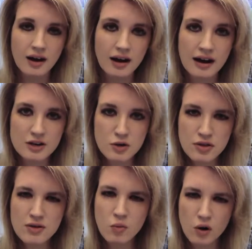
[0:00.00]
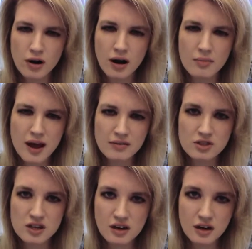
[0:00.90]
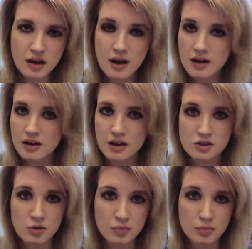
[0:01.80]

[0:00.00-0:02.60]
And do you think Man of Steel is